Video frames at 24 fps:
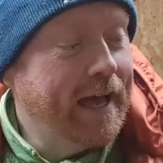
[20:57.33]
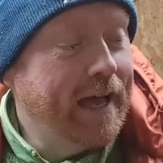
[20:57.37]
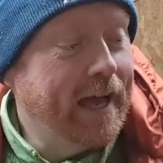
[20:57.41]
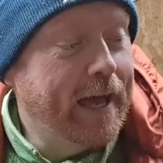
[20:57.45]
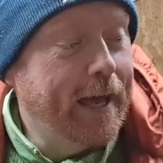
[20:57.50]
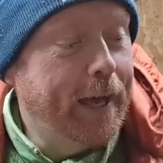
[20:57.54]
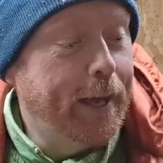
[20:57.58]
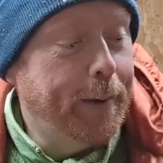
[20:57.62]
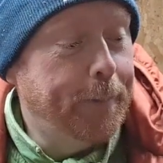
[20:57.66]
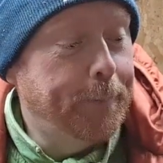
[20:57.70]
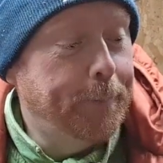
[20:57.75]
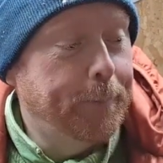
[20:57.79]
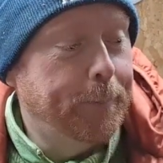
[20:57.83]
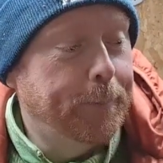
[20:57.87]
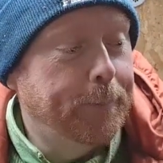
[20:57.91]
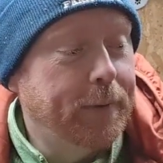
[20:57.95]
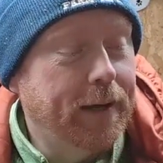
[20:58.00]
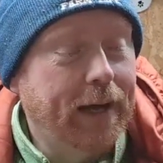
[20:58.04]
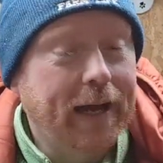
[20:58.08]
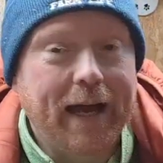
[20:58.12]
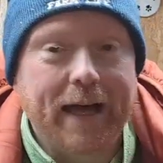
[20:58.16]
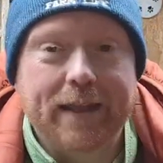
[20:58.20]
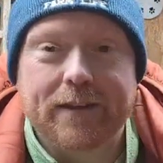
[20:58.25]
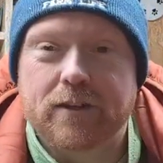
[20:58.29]
And
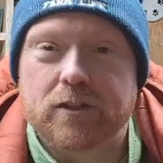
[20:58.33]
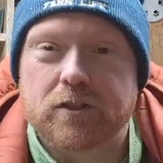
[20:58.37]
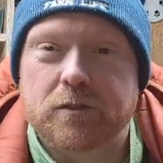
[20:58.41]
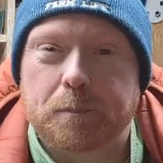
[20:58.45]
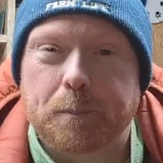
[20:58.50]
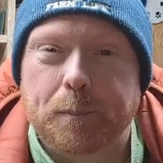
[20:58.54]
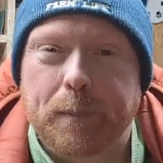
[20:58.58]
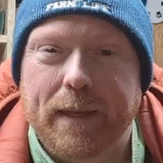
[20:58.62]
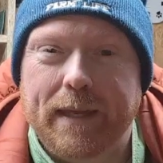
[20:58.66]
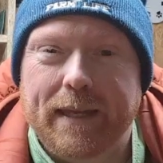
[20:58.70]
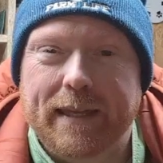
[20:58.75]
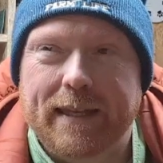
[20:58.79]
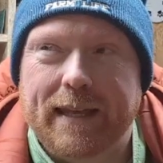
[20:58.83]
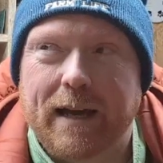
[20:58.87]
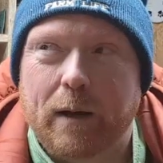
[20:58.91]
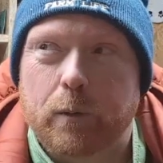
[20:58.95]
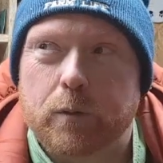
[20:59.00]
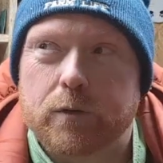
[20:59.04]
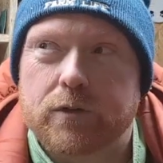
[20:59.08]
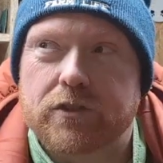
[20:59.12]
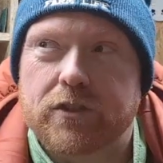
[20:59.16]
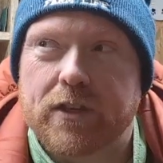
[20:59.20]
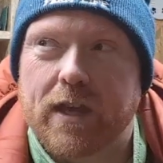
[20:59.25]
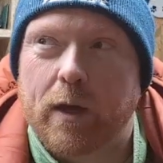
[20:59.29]
there's been, I
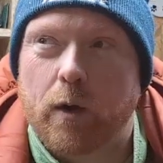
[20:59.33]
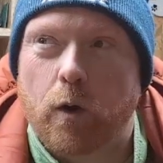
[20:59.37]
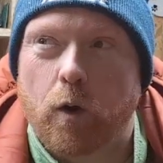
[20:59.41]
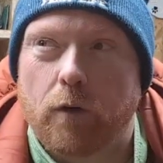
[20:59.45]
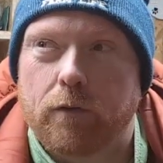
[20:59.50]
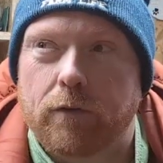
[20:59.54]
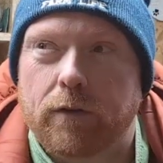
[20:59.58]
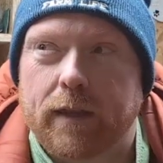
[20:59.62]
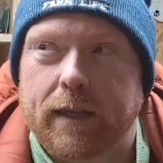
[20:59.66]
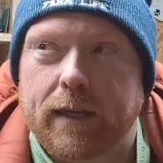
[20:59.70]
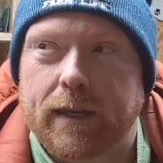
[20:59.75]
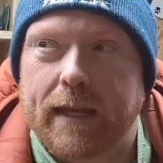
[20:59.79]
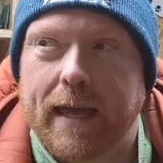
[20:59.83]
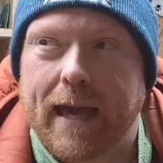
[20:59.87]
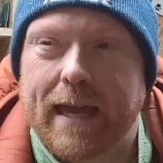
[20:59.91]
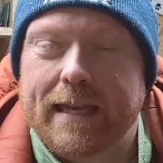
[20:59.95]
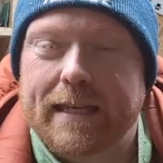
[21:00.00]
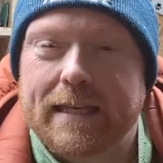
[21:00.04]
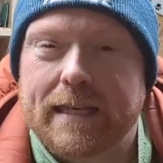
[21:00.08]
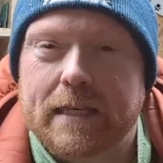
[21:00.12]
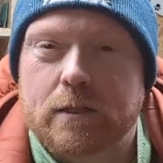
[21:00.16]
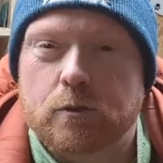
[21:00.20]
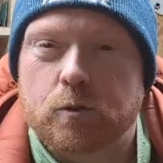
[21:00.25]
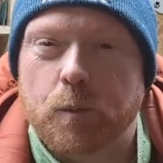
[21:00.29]
would say, over the
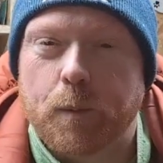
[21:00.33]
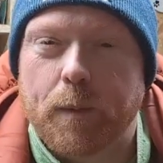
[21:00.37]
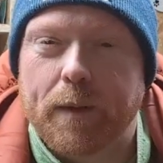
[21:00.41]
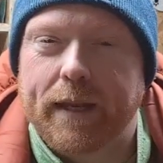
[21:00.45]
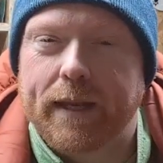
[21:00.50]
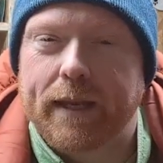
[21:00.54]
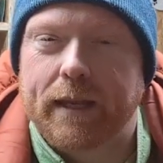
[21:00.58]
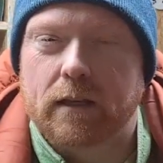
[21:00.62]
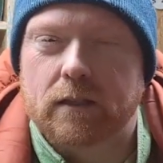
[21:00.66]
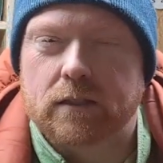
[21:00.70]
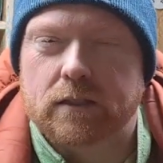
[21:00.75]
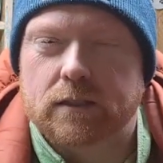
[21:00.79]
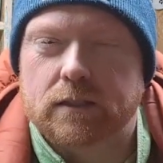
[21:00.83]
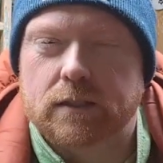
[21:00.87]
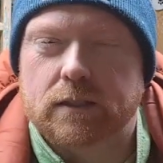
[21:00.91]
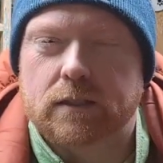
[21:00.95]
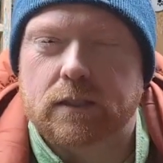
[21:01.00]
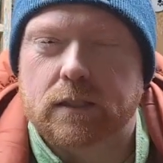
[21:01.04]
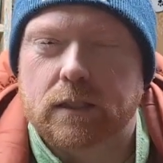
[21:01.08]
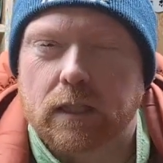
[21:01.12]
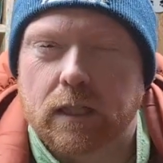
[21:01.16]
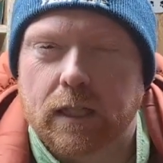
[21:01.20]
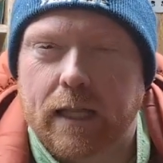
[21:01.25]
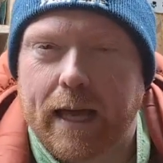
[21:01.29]
8 years we've been here, a
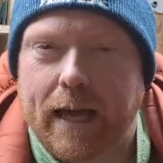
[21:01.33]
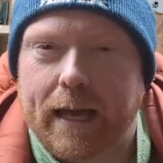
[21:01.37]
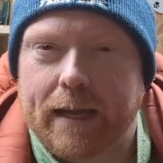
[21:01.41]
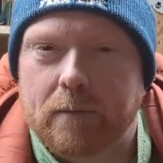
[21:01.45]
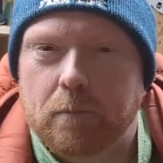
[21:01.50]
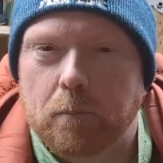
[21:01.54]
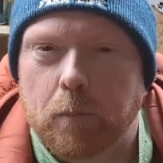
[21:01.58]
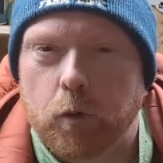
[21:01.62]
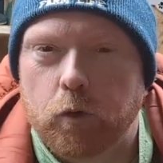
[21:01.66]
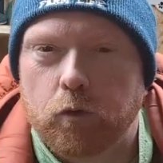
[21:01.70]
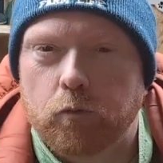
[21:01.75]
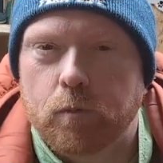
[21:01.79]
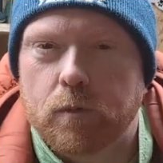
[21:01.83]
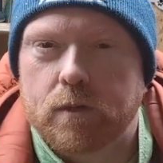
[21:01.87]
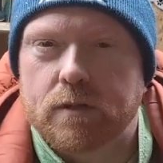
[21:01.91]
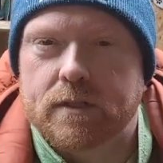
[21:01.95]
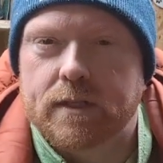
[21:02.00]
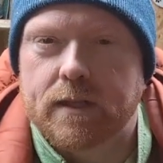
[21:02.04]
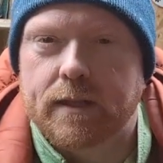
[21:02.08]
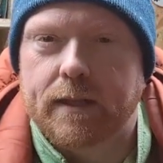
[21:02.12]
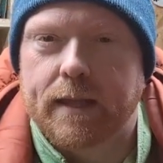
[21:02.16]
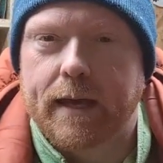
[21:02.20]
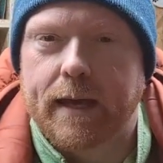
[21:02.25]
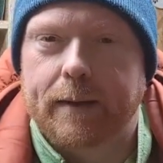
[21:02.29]
slight
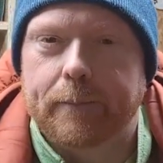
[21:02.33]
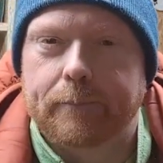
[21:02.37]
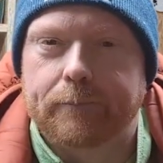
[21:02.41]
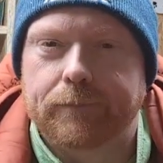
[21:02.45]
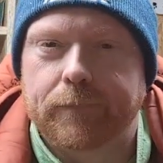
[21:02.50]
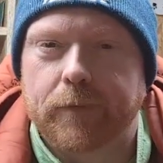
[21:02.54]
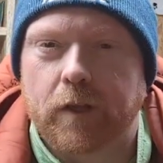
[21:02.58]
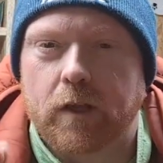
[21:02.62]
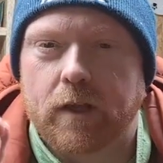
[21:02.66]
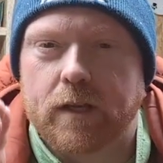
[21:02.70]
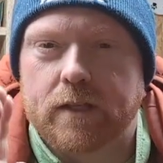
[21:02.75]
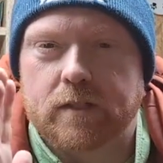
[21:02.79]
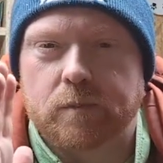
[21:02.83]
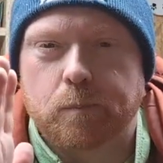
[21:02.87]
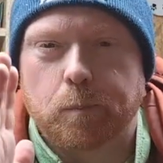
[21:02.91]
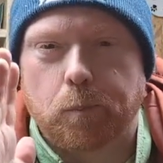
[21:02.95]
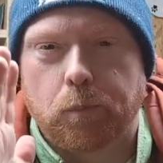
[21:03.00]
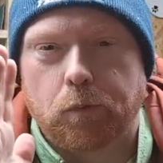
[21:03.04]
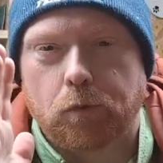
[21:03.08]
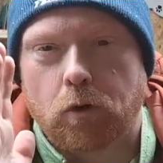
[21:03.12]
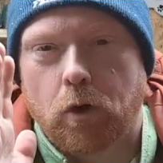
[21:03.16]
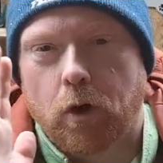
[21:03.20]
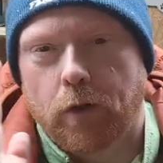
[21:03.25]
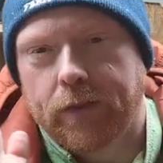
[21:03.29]
movement in that, and it's
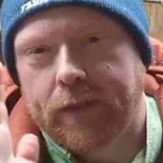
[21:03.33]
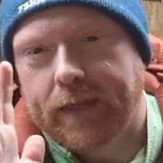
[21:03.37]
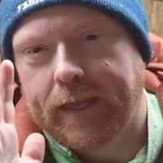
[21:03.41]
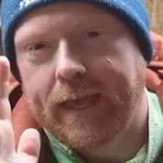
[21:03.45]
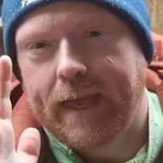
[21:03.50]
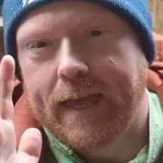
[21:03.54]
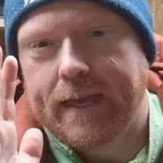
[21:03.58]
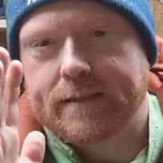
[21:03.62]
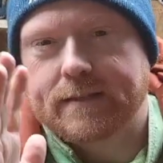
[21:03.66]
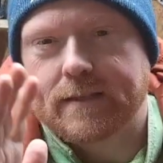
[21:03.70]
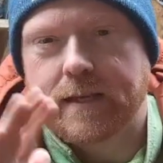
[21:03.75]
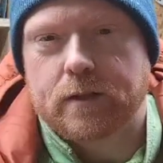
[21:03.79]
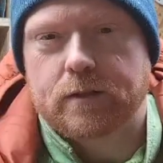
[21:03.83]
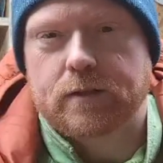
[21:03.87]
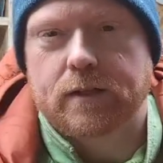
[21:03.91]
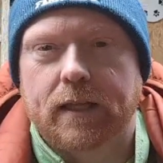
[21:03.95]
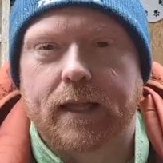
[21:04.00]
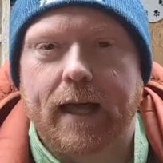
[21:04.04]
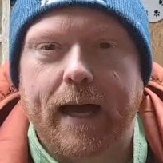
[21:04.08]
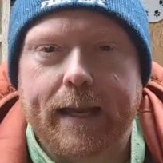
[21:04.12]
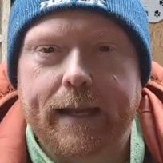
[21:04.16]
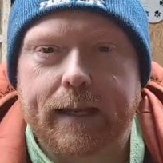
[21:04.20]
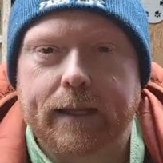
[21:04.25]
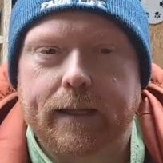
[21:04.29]
brought the gate of
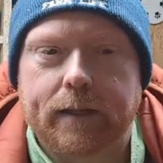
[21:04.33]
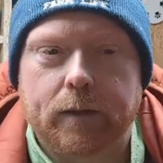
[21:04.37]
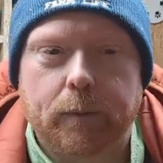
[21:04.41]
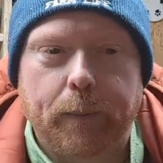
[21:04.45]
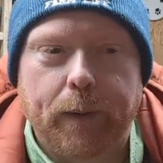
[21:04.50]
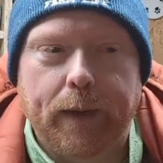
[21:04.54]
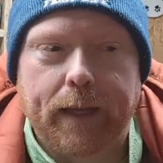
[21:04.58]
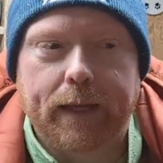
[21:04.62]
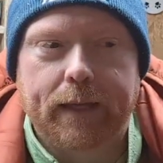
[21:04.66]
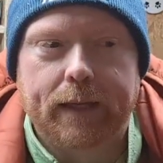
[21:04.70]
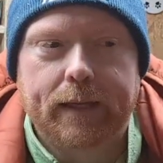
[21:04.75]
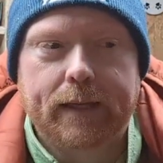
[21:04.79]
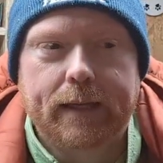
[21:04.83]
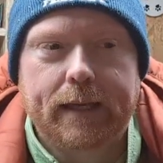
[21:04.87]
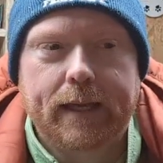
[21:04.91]
line a little bit.